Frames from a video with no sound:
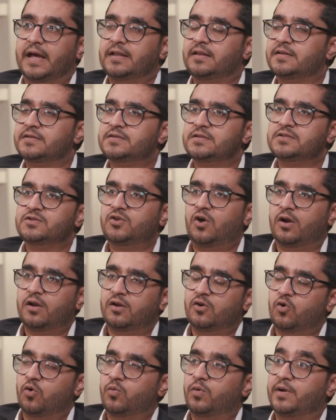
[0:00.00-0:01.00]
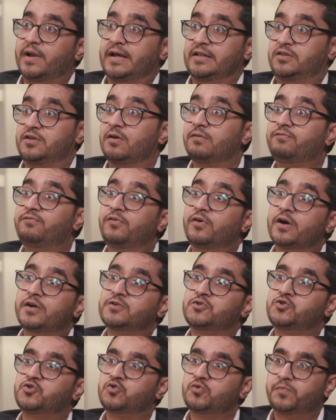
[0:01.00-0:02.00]
and this is not an overnight. They've
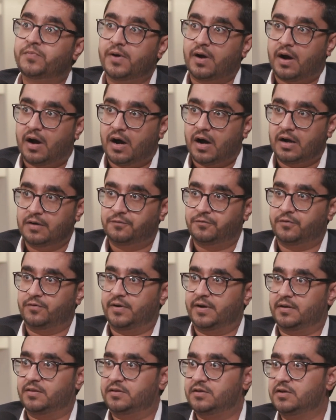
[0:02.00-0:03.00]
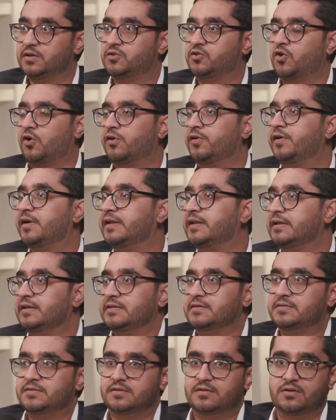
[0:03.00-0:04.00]
worked super hard for it. The
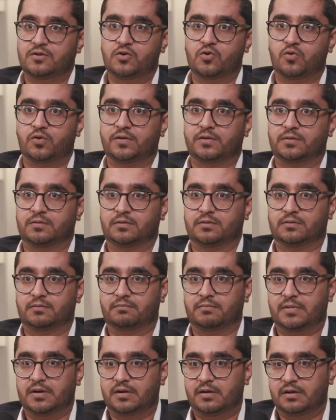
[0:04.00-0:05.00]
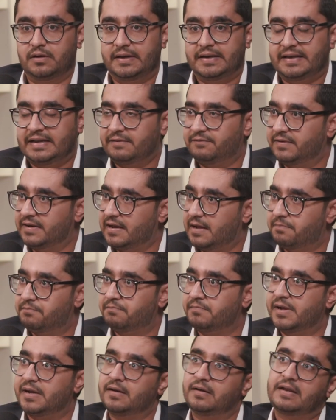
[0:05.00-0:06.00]
authorities, the local
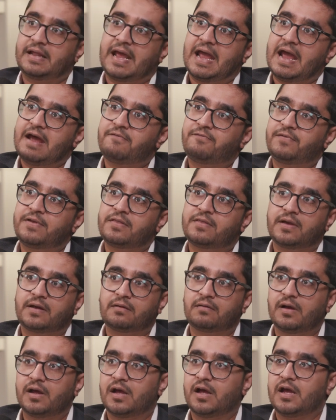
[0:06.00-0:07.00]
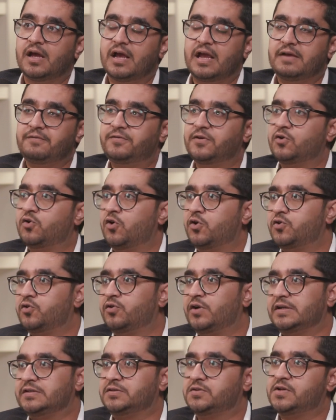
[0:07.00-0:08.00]
development, everything. If you go to
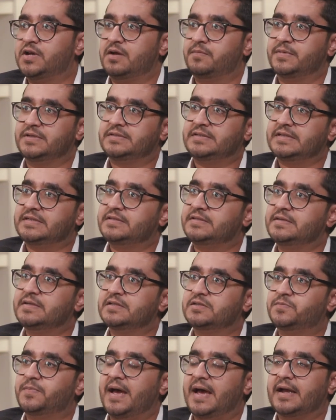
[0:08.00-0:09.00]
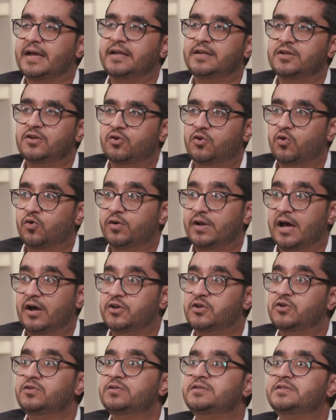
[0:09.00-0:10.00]
Ras Al Khaimah 6 years back and you go now,
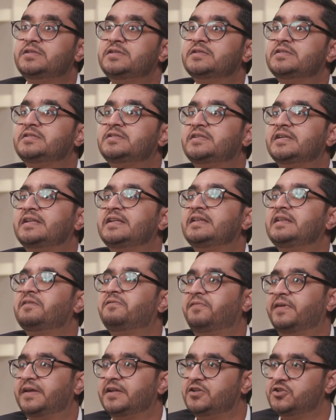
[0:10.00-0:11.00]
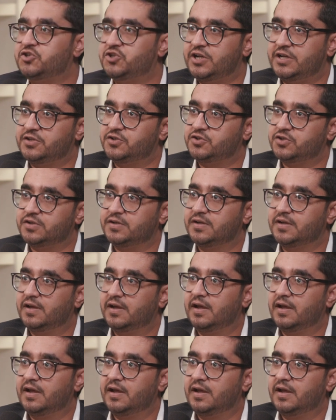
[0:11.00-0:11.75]
you'll see a significant change.